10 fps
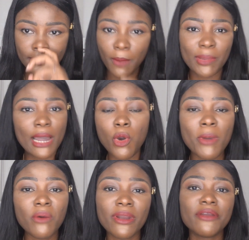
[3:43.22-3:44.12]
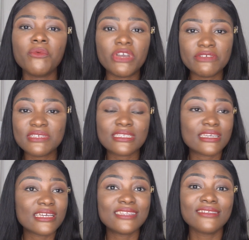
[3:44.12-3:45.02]
Black women wearing wigs
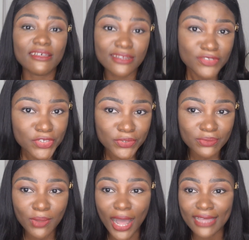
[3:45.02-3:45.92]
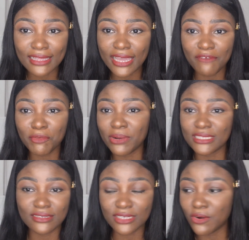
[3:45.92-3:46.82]
is nothing new. I think
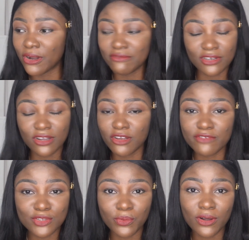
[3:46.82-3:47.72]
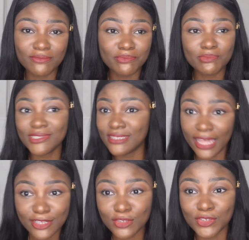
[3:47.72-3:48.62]
everybody on the corner of this world,
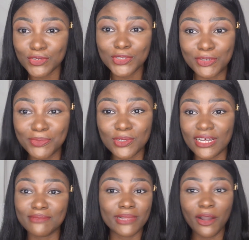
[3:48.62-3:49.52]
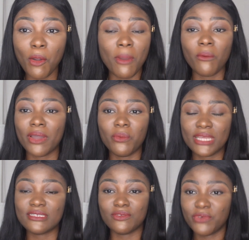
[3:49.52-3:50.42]
thanks to YouTube, know that black women wear
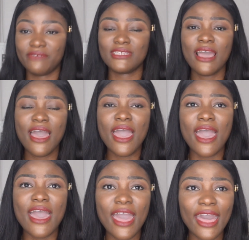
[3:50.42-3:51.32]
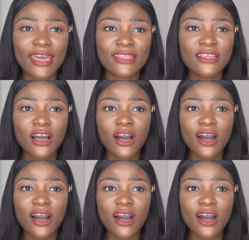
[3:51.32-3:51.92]
wigs and waves. And